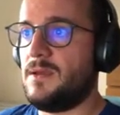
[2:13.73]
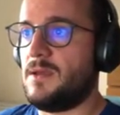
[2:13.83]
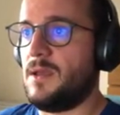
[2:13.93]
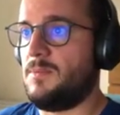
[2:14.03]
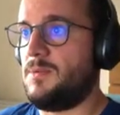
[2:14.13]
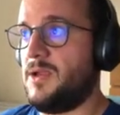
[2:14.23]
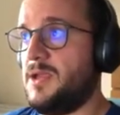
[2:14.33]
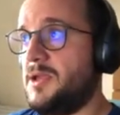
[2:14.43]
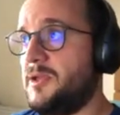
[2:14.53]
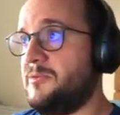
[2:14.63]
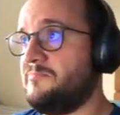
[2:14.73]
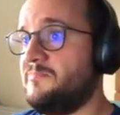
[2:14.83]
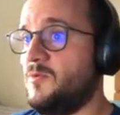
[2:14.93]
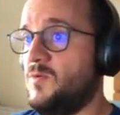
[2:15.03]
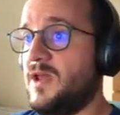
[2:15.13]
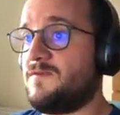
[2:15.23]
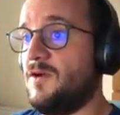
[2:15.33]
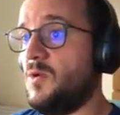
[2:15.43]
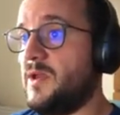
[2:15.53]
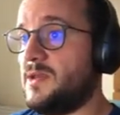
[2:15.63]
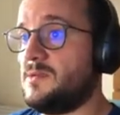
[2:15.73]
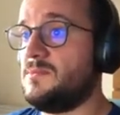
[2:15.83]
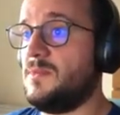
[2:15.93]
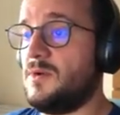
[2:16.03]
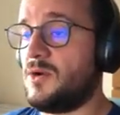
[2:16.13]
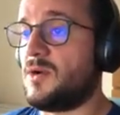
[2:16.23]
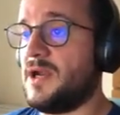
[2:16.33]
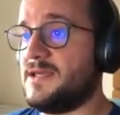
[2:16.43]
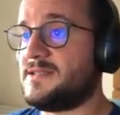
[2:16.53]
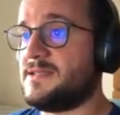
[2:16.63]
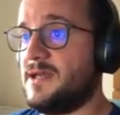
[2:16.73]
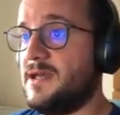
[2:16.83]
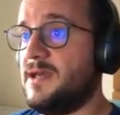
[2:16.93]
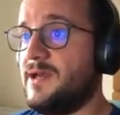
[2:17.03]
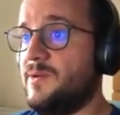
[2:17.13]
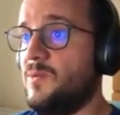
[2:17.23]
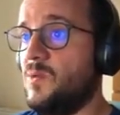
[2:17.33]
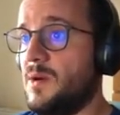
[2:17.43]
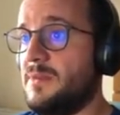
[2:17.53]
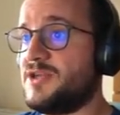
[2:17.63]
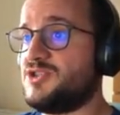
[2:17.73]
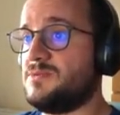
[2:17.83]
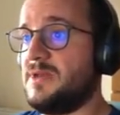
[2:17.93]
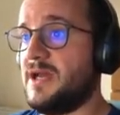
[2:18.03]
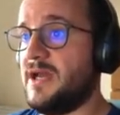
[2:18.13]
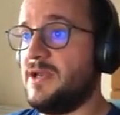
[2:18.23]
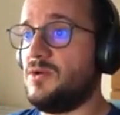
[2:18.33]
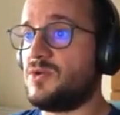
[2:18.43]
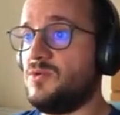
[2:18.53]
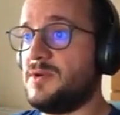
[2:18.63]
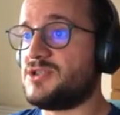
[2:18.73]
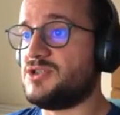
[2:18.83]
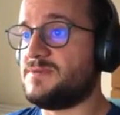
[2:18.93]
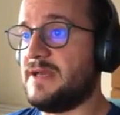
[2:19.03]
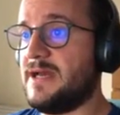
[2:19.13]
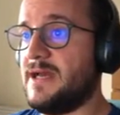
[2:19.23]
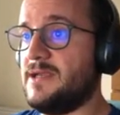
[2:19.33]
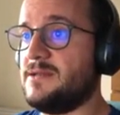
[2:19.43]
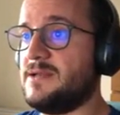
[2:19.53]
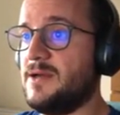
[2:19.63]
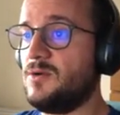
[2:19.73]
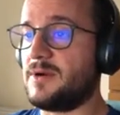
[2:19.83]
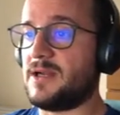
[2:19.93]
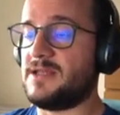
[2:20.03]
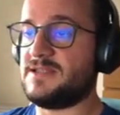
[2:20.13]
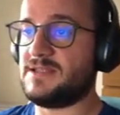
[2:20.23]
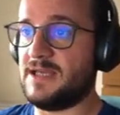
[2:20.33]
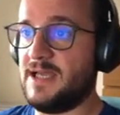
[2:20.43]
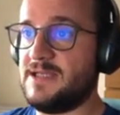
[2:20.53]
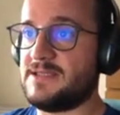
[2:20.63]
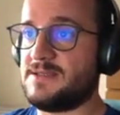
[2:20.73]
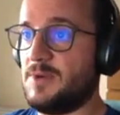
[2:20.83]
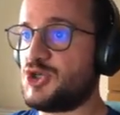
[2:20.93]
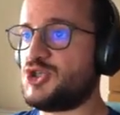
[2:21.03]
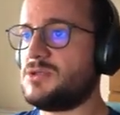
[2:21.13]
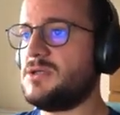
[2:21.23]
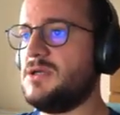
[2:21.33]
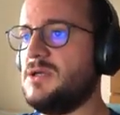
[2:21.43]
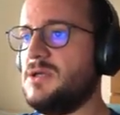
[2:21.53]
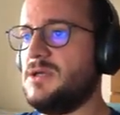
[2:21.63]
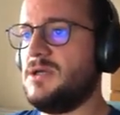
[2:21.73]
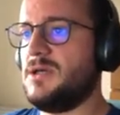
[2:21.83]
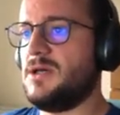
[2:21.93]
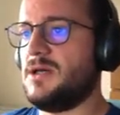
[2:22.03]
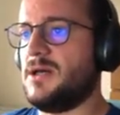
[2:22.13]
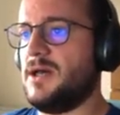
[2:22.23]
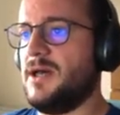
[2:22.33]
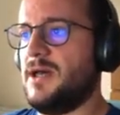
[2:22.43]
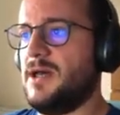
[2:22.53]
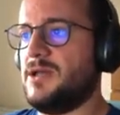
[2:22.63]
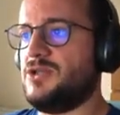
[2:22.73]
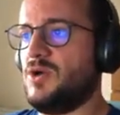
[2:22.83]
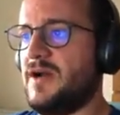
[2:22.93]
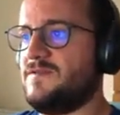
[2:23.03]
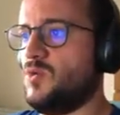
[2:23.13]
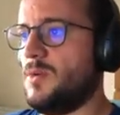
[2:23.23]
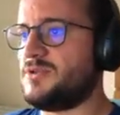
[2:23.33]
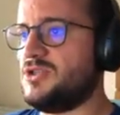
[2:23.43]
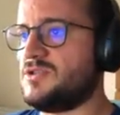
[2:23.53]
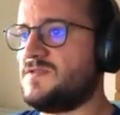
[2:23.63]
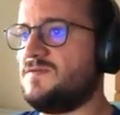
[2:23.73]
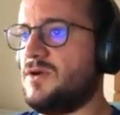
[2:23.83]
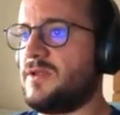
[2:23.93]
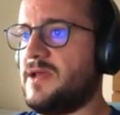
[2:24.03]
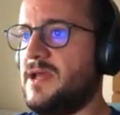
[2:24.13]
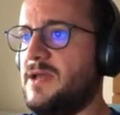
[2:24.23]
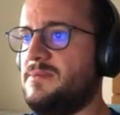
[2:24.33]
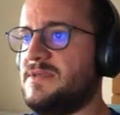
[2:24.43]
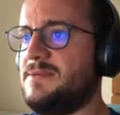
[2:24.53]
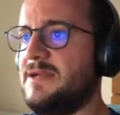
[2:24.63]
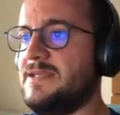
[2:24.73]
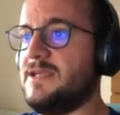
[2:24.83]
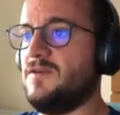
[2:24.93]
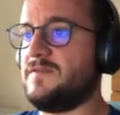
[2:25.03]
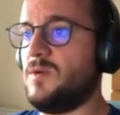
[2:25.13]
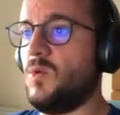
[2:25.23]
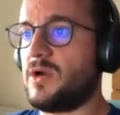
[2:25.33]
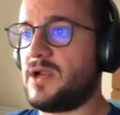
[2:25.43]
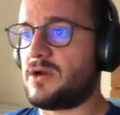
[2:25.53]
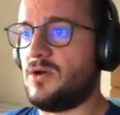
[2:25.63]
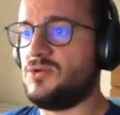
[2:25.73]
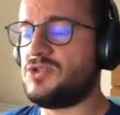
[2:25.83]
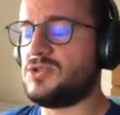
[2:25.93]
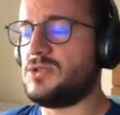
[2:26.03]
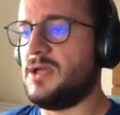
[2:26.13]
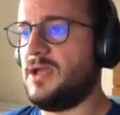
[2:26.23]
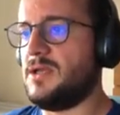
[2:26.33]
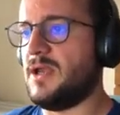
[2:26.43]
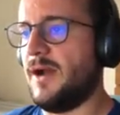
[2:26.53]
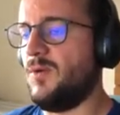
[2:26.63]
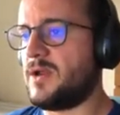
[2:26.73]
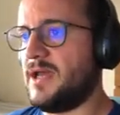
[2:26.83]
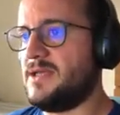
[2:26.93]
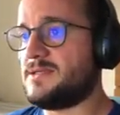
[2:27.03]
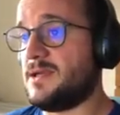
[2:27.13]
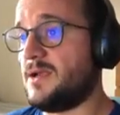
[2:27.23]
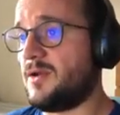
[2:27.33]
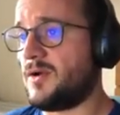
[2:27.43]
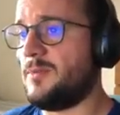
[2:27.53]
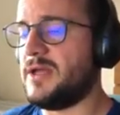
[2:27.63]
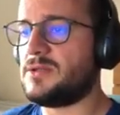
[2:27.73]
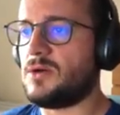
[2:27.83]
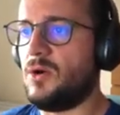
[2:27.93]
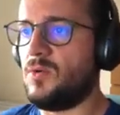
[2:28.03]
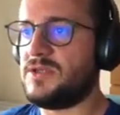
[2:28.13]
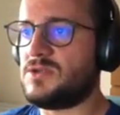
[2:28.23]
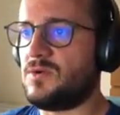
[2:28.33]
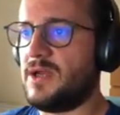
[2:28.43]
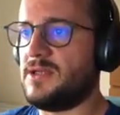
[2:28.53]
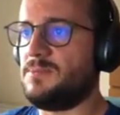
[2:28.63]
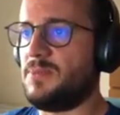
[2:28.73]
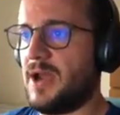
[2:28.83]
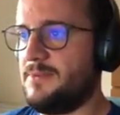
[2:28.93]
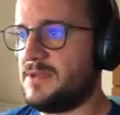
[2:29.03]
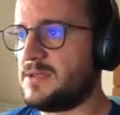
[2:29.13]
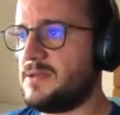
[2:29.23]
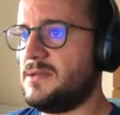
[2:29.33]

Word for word: every we are following more or less uh, one version behind or two versions behind the Kubernetes latest version. Uh, you have two options for the visibility of the worker nodes in our case, and I recommend always to create private